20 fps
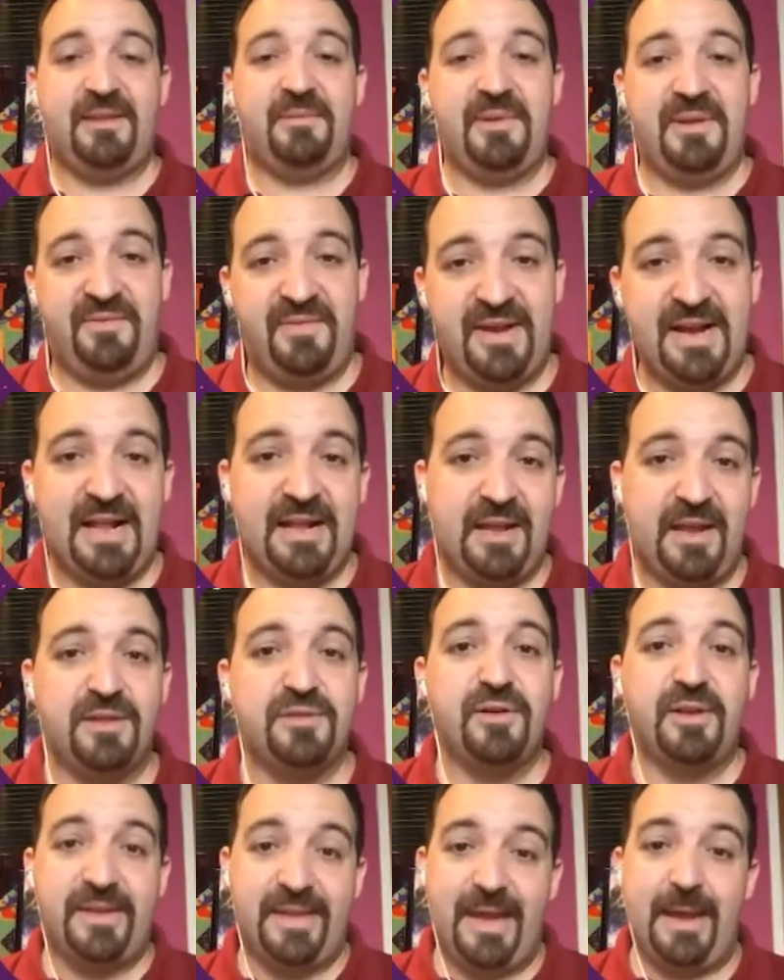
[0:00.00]
So you
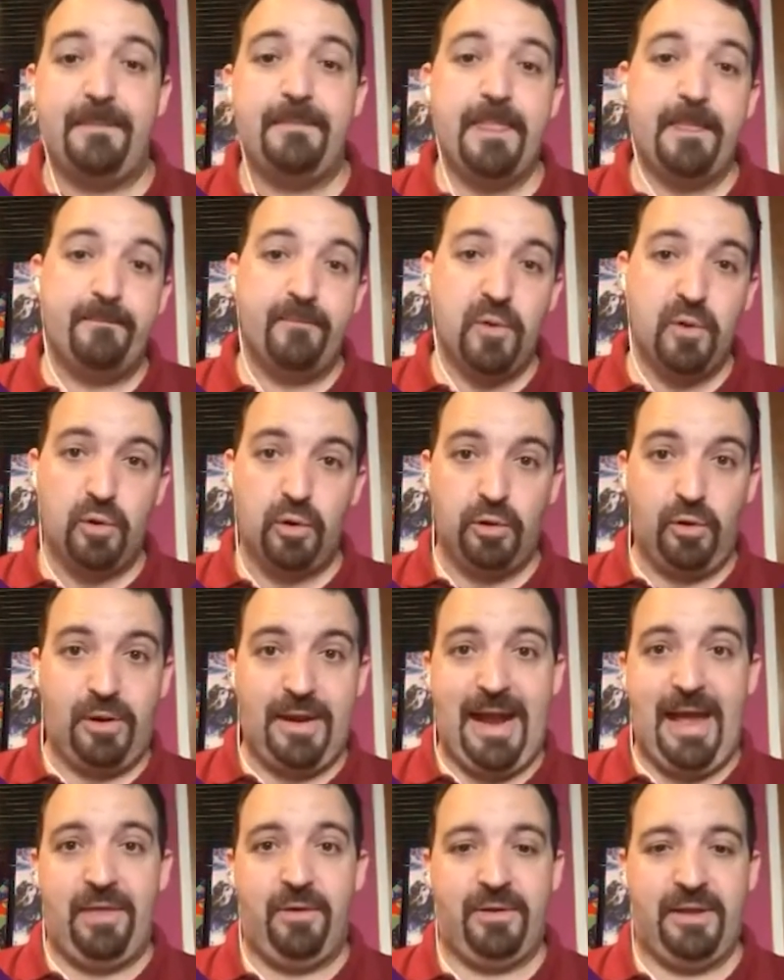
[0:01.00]
need to verify that
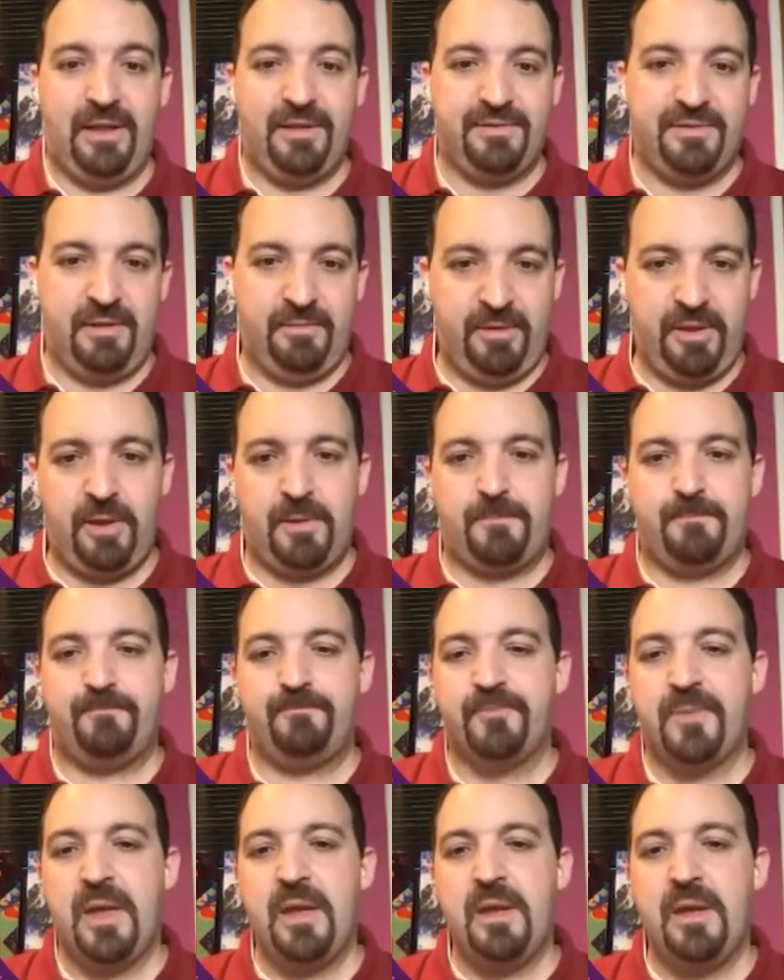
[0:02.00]
that is placed in the
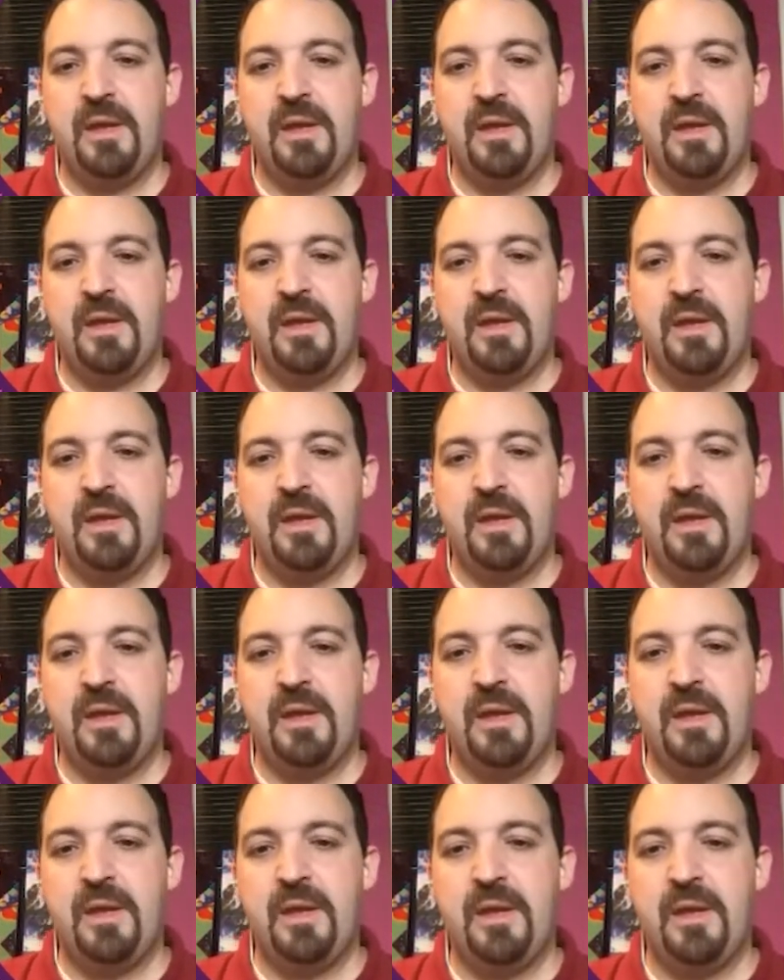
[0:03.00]
server.
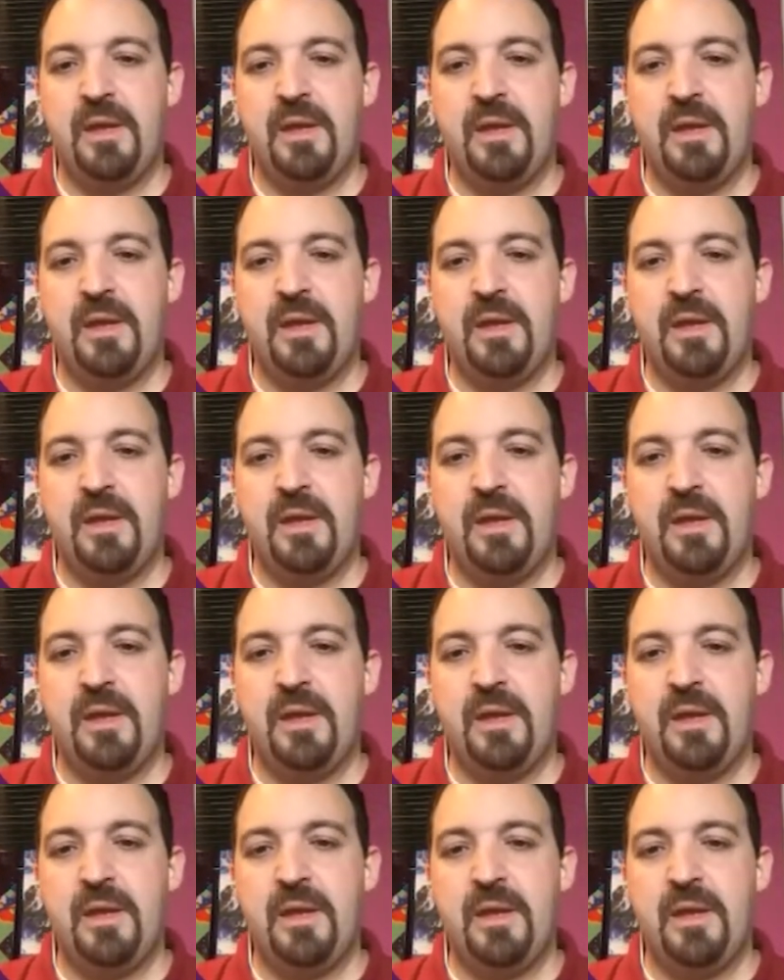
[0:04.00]
If you have a
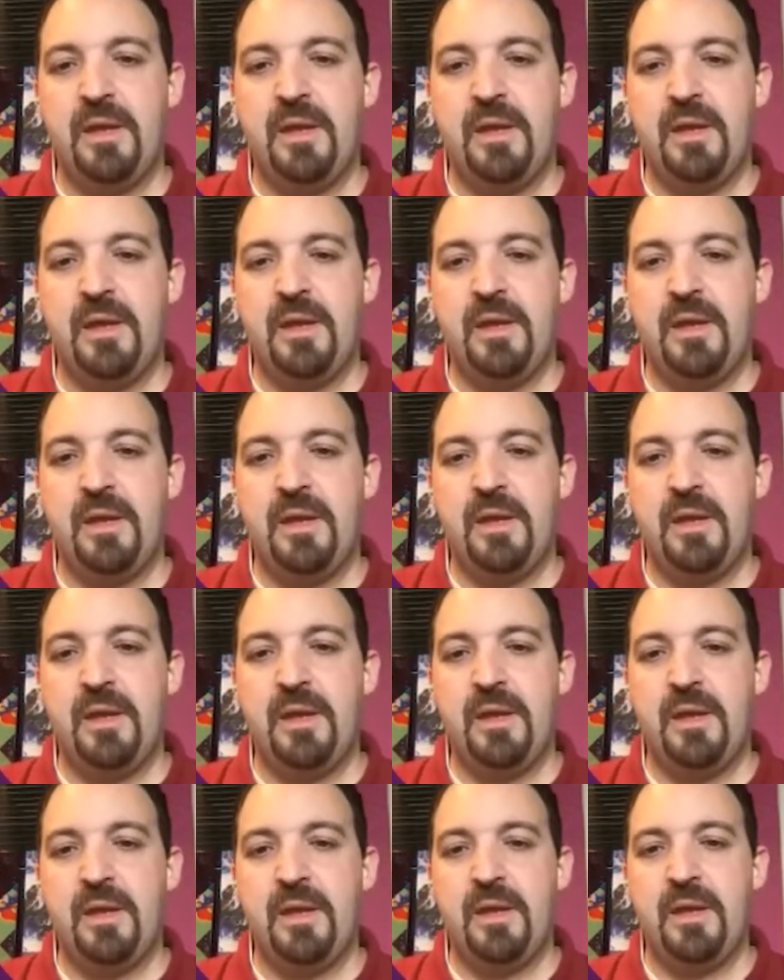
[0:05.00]
service such as
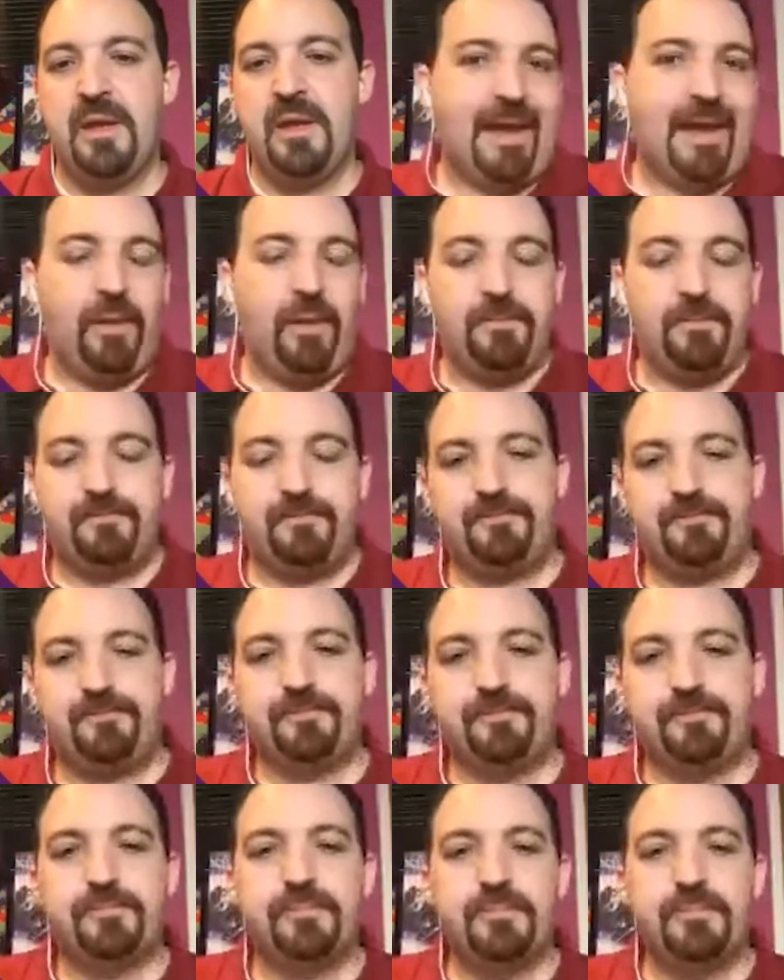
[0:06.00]
Cloudflare,
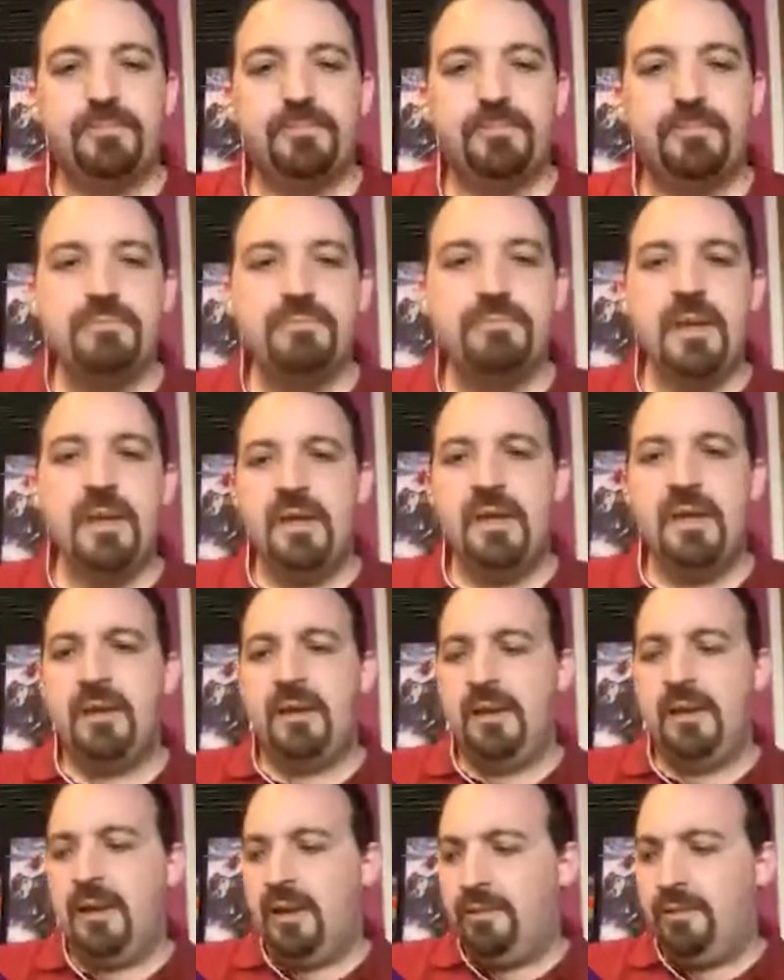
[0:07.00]
you need to
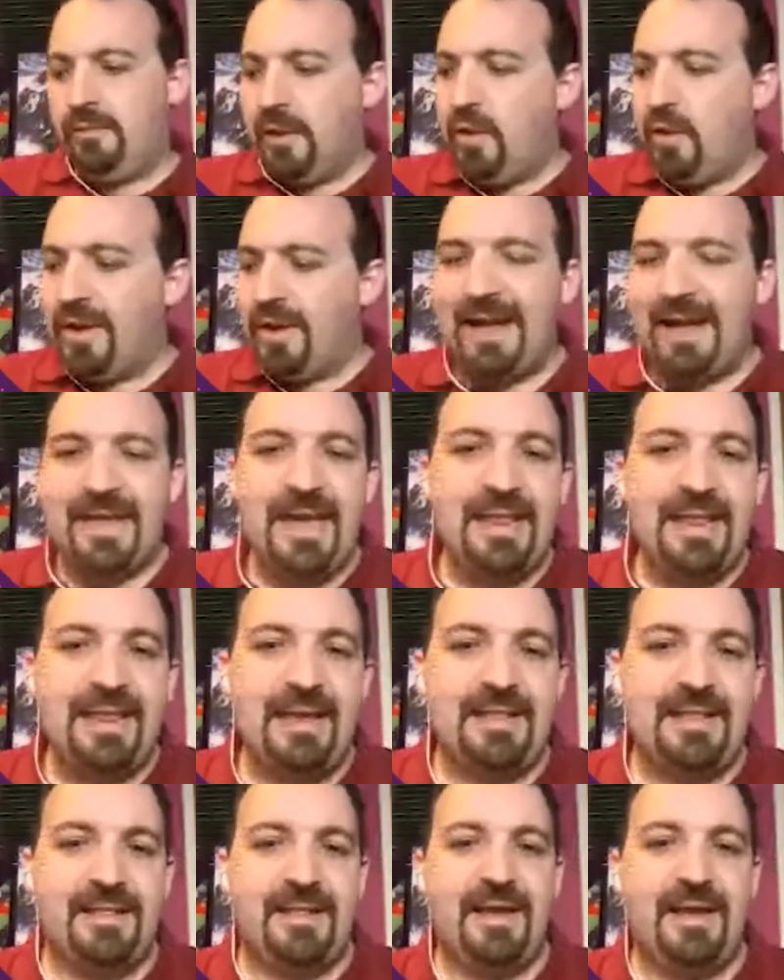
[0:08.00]
enable that.
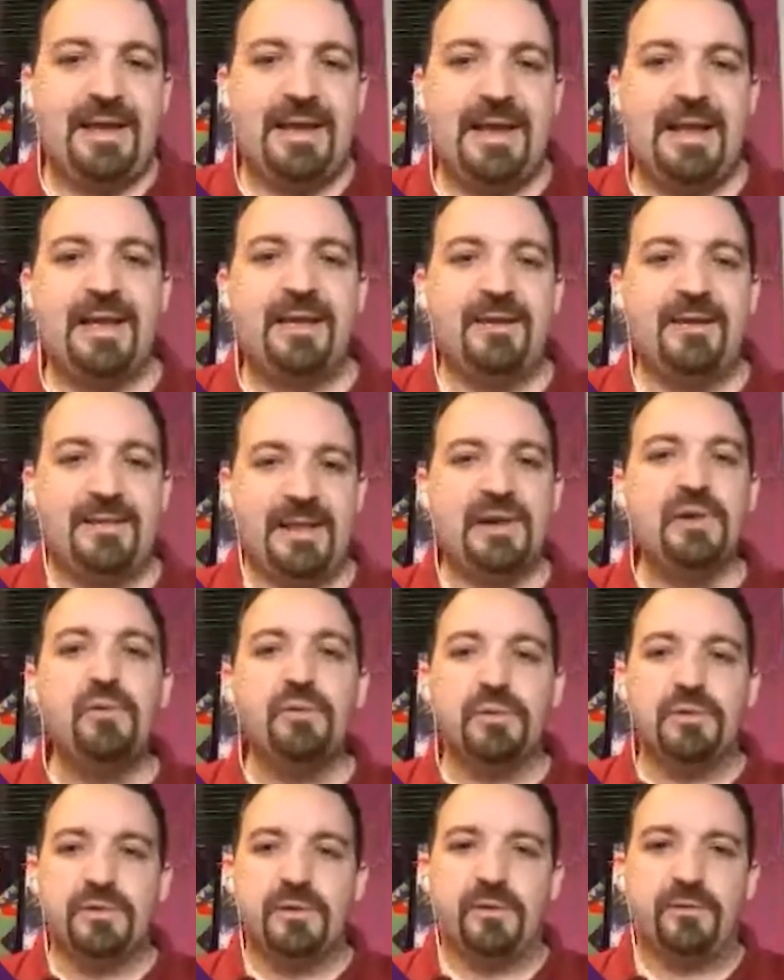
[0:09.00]
Then is hacking
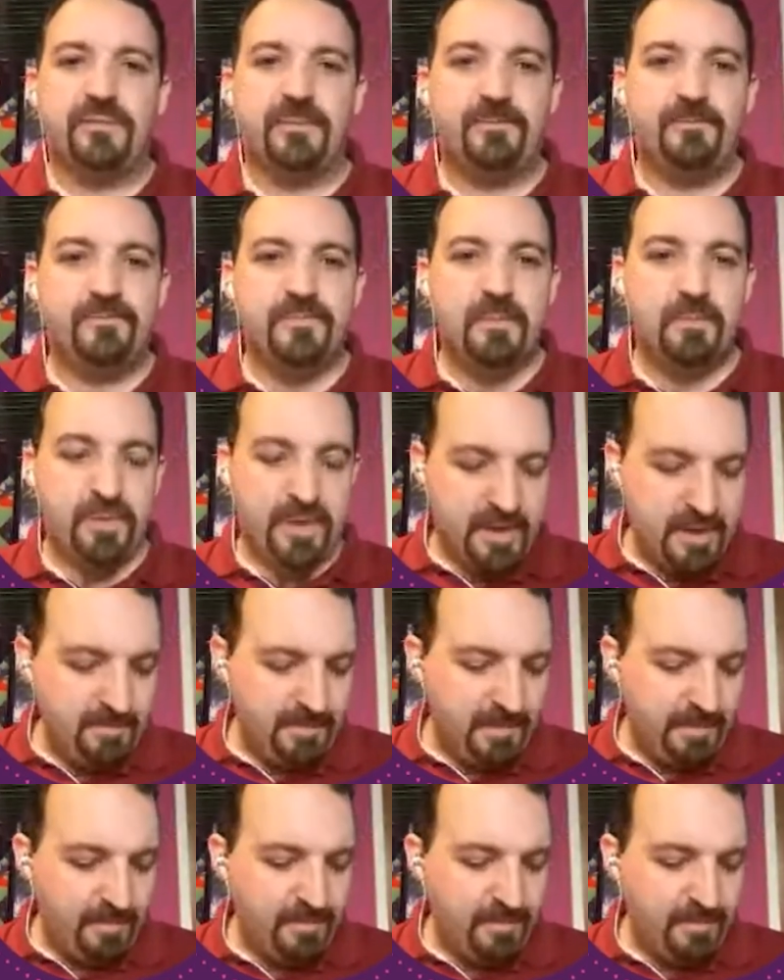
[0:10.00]
resource load.